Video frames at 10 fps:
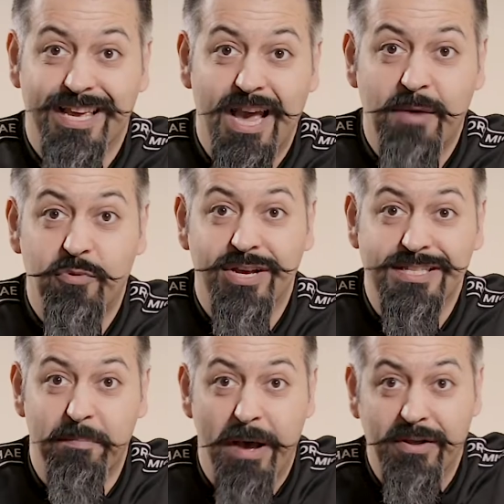camera
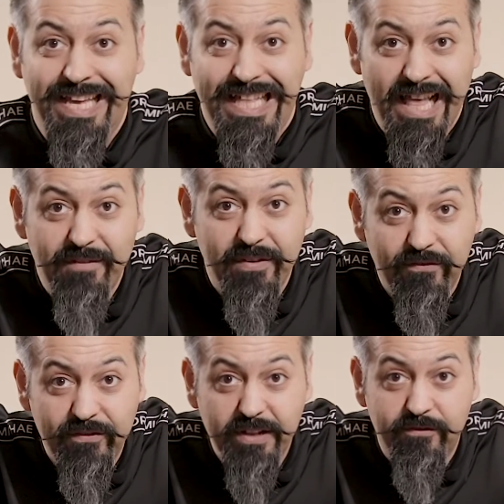is about eleven
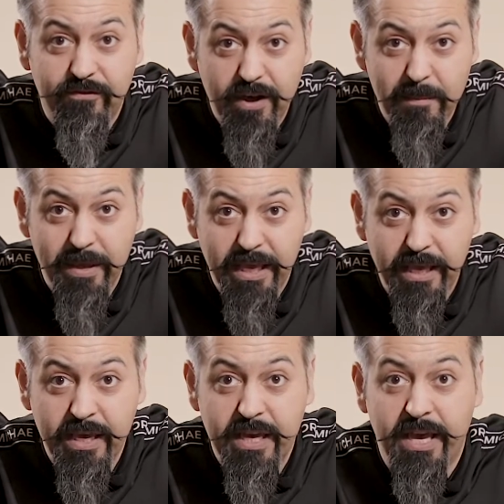feet from
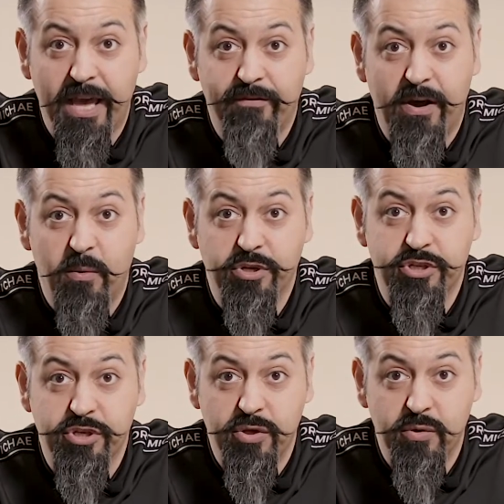me. If I were
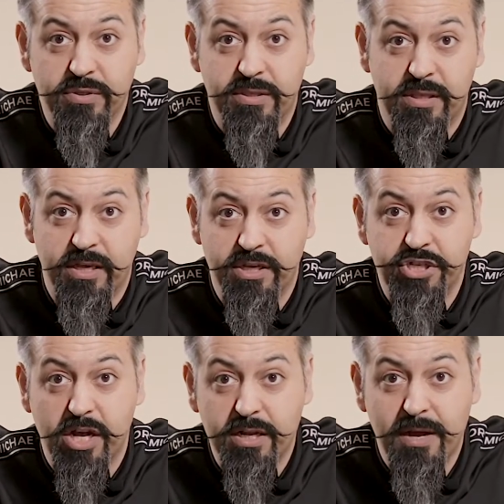to use the
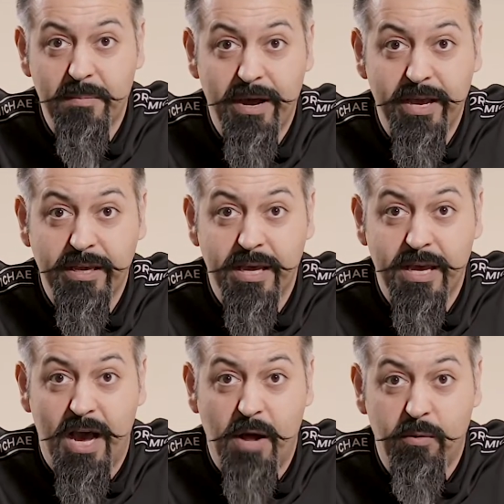shotgun mic,
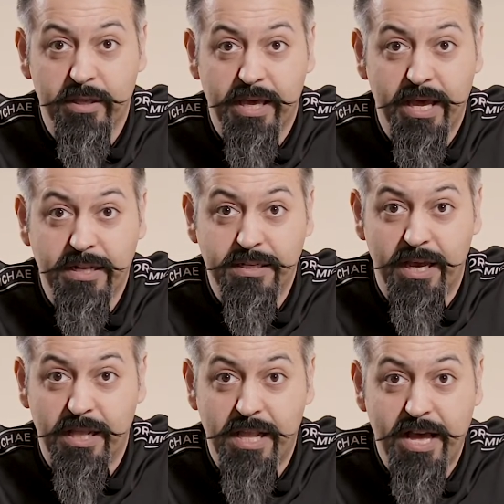I will get
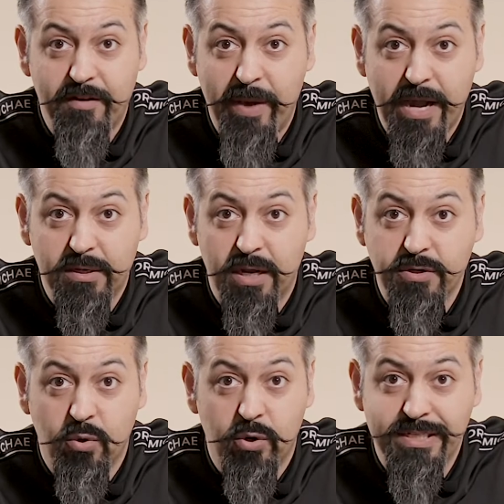a lot of
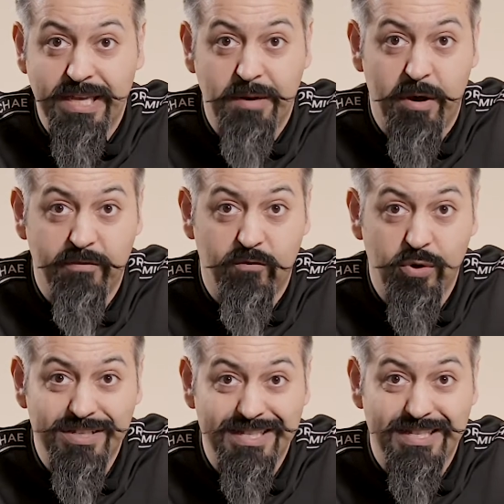background noise and my
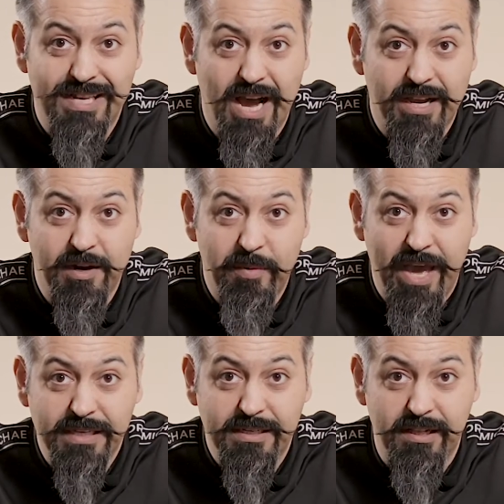voice is not gonna be
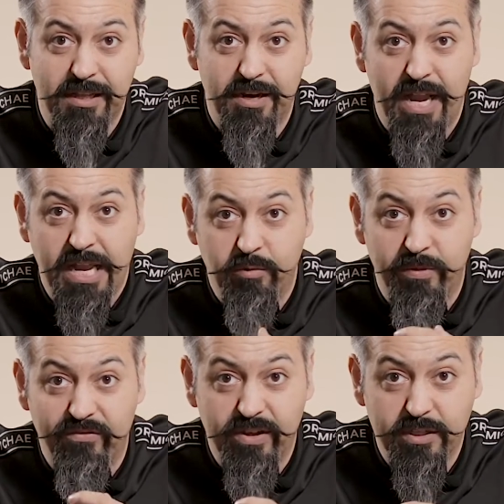as clear and it'll
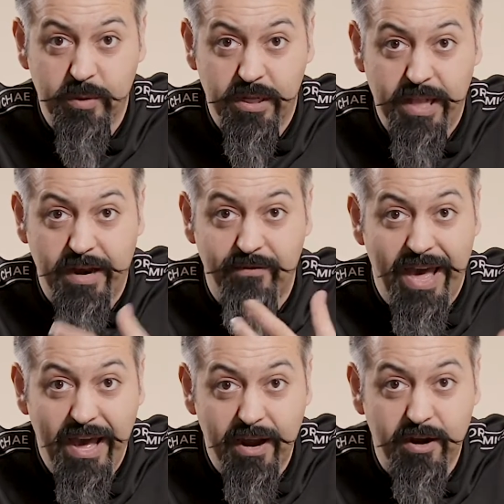be filled with a lot of
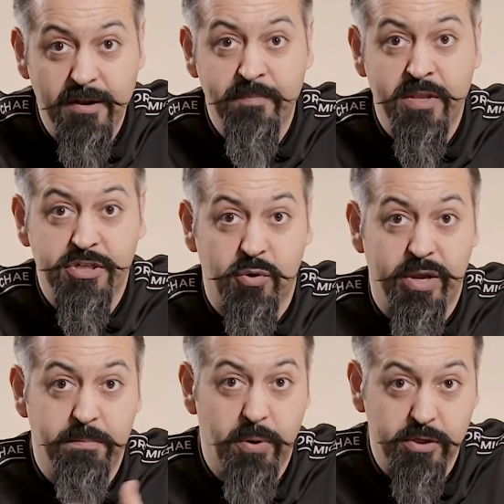air. So
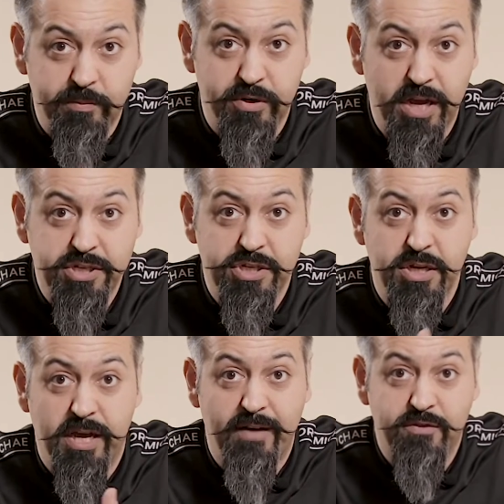in
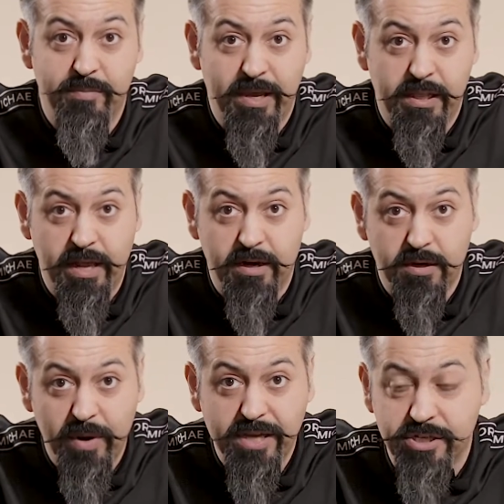post-production, I have to make a lot of
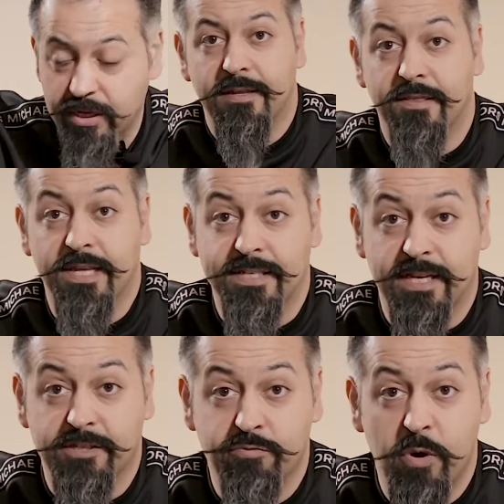correction. This
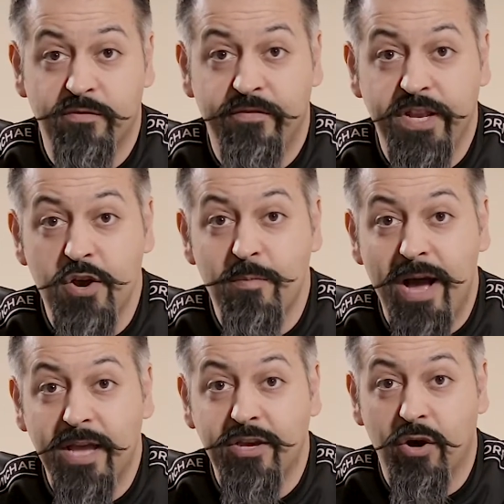is Rode
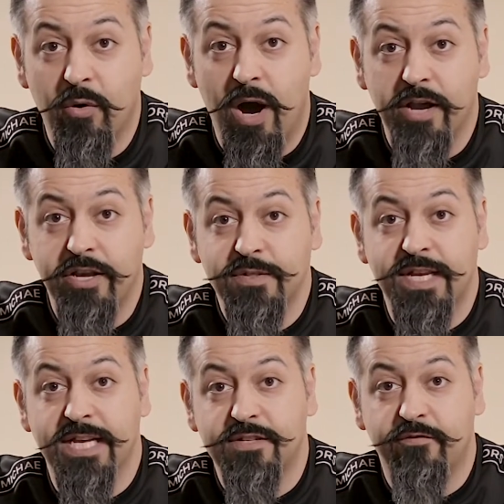VideoMic Go audio
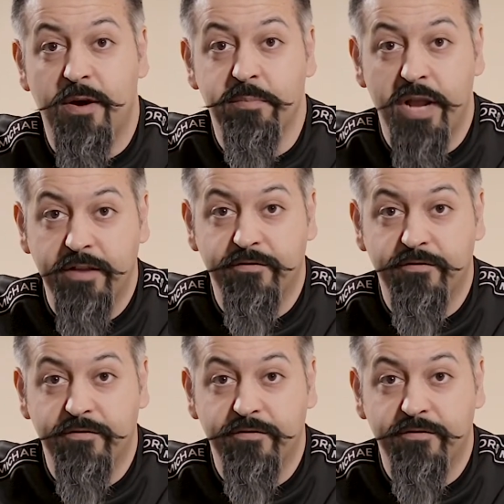test from nine